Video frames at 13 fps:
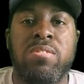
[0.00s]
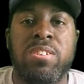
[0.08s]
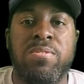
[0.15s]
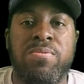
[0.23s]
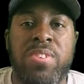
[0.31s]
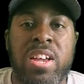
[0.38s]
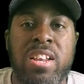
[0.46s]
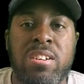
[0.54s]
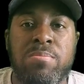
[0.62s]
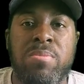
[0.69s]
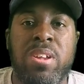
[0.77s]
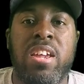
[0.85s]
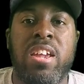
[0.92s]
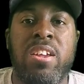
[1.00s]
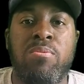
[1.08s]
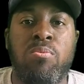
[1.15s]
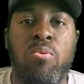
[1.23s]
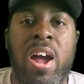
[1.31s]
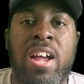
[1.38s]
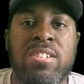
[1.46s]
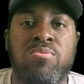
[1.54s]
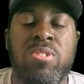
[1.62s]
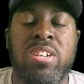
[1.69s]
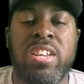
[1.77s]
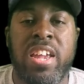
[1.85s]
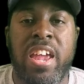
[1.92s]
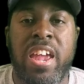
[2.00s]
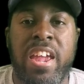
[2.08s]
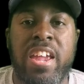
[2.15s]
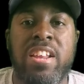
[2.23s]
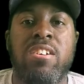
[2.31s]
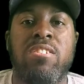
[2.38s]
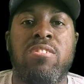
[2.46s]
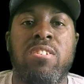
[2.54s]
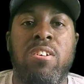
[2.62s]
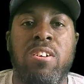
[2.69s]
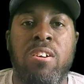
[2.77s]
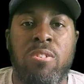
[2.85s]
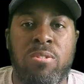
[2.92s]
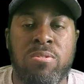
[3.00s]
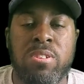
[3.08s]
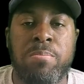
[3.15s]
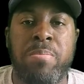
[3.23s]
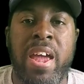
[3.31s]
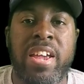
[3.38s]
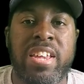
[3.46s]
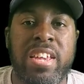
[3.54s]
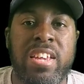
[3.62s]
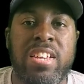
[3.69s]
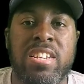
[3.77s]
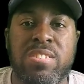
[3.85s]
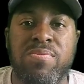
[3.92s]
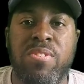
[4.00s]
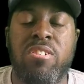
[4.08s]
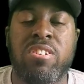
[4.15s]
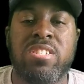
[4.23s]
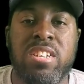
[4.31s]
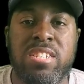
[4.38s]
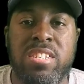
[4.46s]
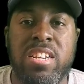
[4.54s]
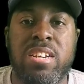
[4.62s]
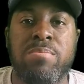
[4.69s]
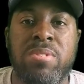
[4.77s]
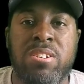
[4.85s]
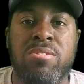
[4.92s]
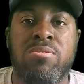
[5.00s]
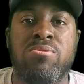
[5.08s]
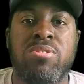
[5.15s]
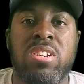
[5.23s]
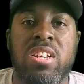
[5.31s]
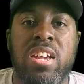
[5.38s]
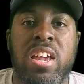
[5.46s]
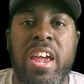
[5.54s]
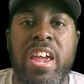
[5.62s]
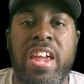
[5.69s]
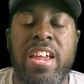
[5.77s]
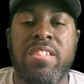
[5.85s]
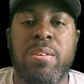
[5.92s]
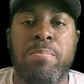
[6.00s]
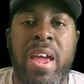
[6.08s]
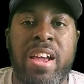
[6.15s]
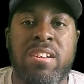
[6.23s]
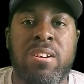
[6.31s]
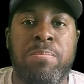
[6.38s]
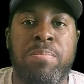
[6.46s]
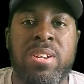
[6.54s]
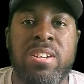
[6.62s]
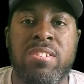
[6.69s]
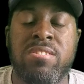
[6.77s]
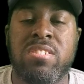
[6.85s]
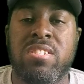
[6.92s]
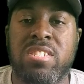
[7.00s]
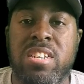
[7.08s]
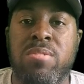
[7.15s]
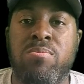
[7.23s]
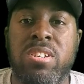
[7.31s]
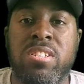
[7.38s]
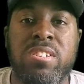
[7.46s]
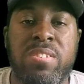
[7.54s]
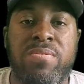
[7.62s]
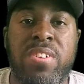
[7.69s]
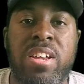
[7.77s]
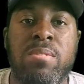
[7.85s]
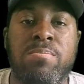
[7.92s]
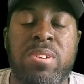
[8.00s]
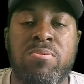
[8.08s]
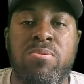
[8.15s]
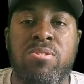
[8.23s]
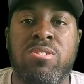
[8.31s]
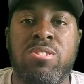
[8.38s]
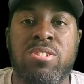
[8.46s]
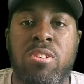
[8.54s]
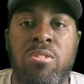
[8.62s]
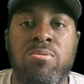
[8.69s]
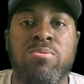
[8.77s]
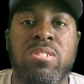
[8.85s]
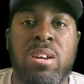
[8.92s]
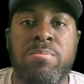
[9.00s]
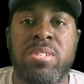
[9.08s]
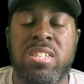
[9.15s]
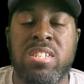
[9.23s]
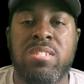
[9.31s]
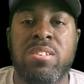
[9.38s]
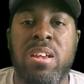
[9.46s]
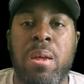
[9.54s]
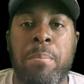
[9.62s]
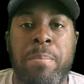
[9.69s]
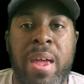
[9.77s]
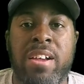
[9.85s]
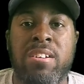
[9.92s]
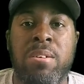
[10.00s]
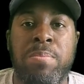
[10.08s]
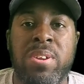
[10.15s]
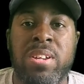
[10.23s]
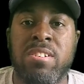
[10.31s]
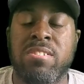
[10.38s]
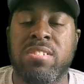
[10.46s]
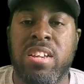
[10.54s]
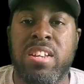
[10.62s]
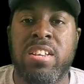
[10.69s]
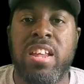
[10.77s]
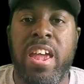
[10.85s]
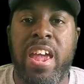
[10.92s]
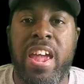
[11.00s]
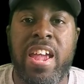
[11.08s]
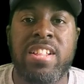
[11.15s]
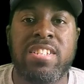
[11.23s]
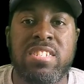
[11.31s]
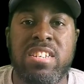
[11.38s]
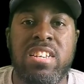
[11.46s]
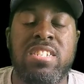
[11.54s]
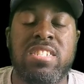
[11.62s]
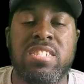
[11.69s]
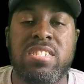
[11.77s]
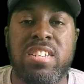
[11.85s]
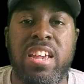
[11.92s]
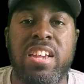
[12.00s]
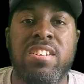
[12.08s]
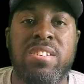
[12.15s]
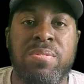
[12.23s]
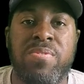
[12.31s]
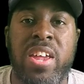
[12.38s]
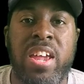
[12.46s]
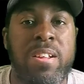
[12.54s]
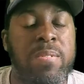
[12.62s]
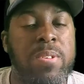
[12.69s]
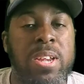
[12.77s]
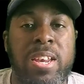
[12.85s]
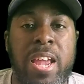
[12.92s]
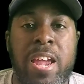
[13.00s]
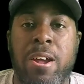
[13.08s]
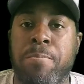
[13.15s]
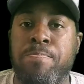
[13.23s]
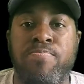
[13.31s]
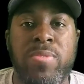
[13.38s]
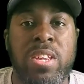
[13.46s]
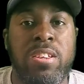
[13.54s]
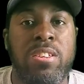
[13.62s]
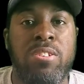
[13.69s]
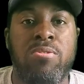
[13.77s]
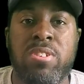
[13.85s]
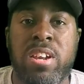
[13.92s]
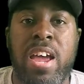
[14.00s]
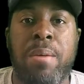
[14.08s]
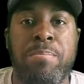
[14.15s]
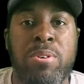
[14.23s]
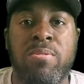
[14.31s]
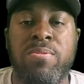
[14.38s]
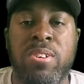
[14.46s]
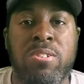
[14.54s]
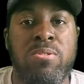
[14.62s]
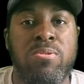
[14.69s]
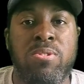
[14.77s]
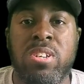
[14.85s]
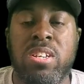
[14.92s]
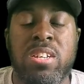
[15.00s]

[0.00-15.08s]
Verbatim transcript: develop and watch what they had on the back end as far as their depth goes and the backup players, and seeing where their development was on some of these backup players, and had the teaching taken effect. Now, you and I both know